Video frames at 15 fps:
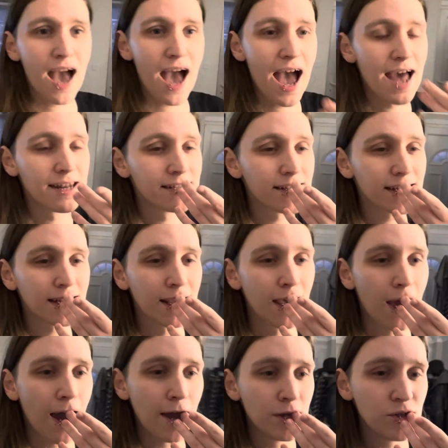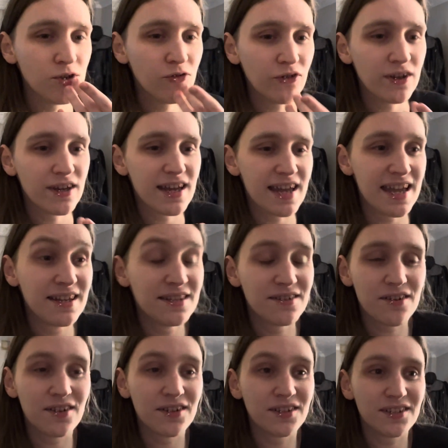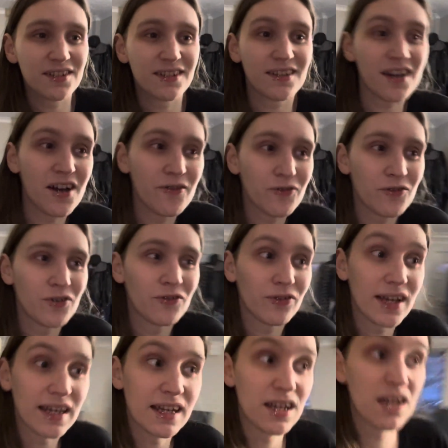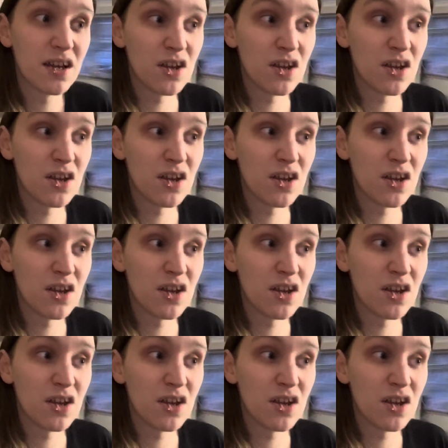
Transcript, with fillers: and I knew that in under the cover of like